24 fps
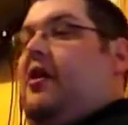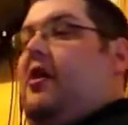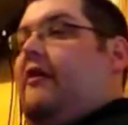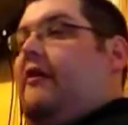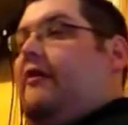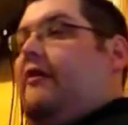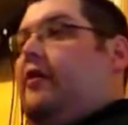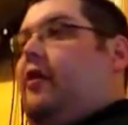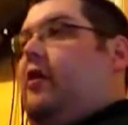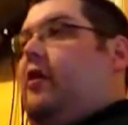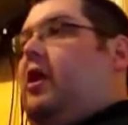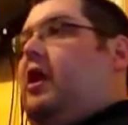
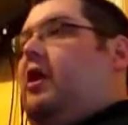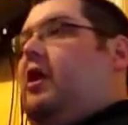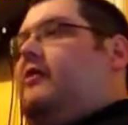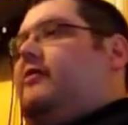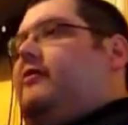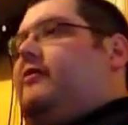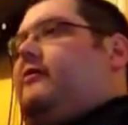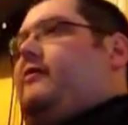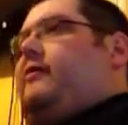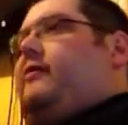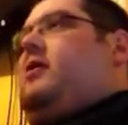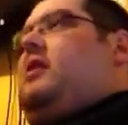for
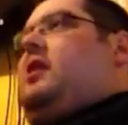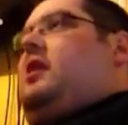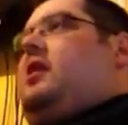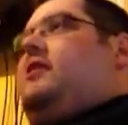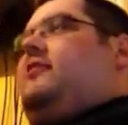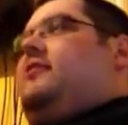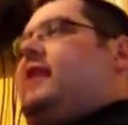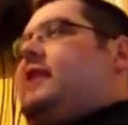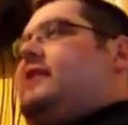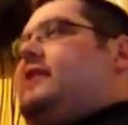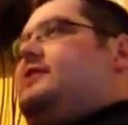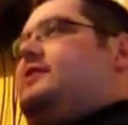
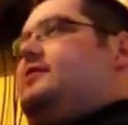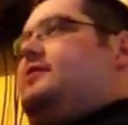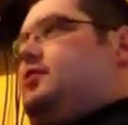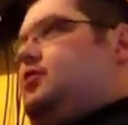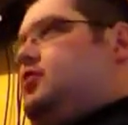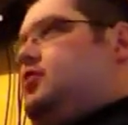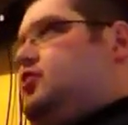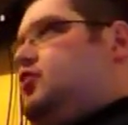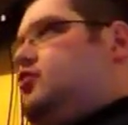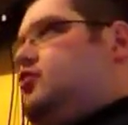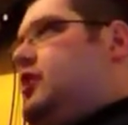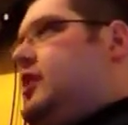Advanced
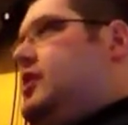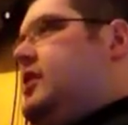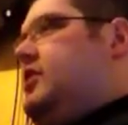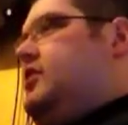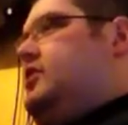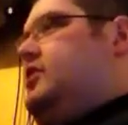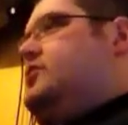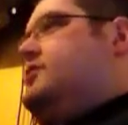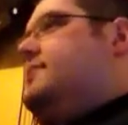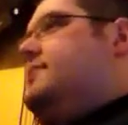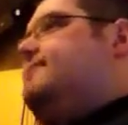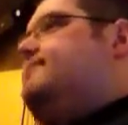Dungeons &
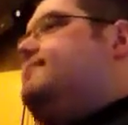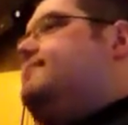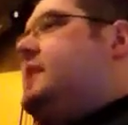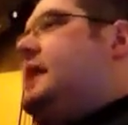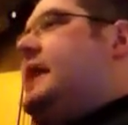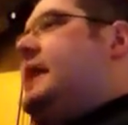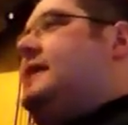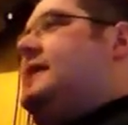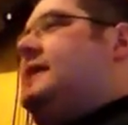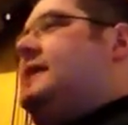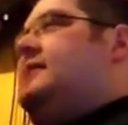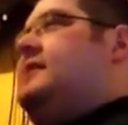Dragons.
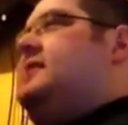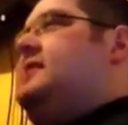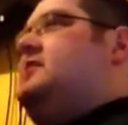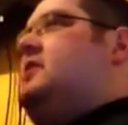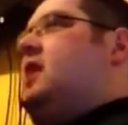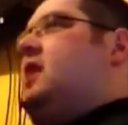And I did this